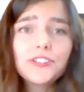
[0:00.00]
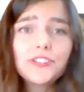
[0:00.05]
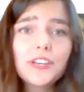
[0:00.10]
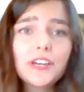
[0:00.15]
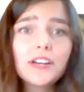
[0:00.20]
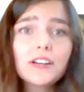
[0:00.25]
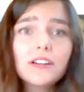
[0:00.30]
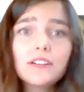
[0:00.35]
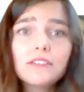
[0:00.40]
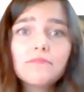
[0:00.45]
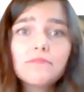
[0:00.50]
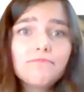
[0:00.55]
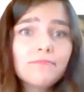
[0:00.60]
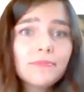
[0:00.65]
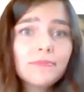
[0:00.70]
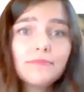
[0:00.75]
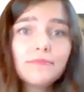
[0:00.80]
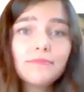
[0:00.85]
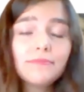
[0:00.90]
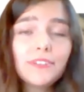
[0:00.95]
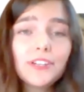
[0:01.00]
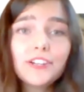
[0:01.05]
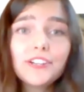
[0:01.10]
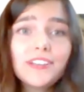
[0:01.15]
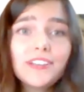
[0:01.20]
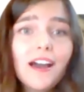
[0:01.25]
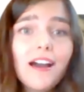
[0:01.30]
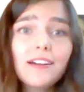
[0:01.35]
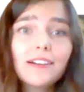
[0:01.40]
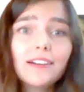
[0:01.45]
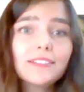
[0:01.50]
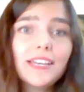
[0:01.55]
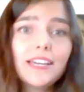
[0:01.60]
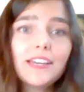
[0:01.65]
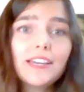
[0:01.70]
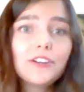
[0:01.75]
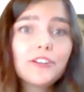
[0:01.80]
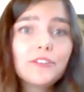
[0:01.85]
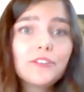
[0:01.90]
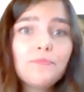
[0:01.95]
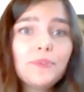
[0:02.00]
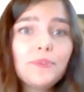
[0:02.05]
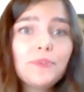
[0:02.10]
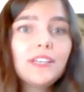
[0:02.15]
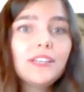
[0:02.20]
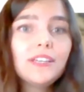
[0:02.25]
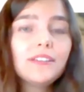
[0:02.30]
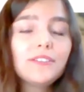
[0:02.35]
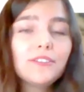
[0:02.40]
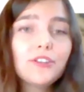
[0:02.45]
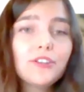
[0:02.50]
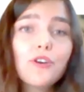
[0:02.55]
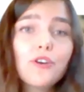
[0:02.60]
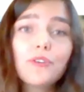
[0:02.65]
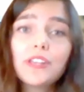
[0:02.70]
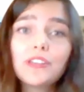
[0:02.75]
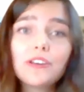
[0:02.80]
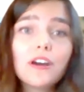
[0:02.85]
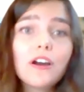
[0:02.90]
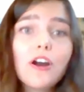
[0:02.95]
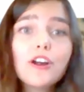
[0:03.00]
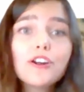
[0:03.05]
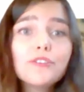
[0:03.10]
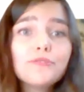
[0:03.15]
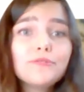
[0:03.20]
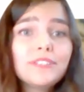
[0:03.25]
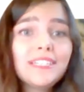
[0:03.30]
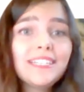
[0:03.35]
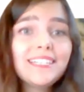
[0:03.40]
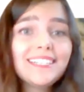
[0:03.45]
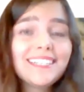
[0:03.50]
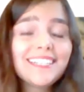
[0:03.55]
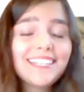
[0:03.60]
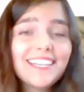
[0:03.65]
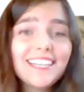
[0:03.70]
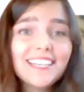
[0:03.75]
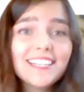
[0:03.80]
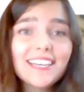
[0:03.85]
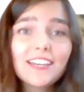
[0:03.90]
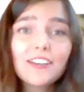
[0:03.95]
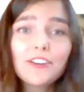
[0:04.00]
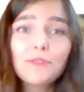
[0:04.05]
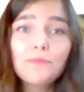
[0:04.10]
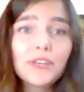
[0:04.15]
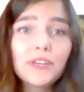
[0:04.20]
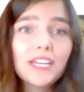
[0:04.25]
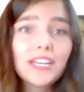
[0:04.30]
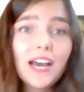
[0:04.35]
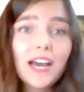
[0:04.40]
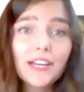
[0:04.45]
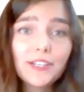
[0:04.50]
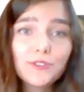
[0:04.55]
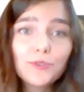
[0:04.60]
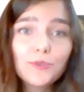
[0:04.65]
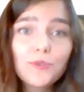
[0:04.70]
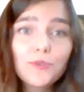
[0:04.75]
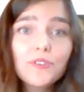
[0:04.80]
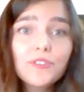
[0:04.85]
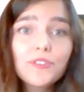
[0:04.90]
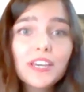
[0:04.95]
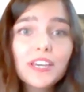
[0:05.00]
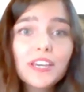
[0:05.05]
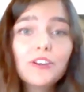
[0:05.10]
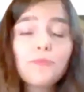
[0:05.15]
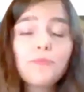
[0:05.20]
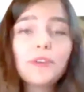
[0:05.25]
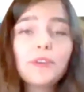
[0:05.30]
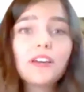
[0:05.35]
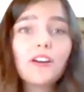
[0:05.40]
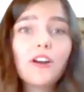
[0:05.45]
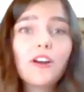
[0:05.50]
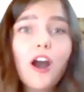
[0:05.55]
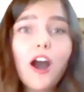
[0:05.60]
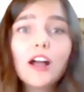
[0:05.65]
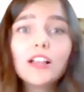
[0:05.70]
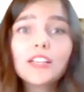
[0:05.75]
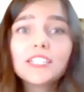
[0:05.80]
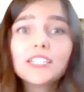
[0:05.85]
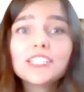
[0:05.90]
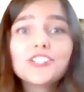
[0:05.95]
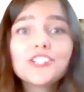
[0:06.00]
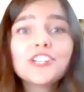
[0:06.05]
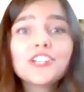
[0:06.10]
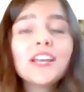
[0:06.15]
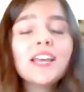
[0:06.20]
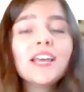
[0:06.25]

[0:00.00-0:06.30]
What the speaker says: They're young. They could be, in the ROTC, they could be in high school, they could be in college.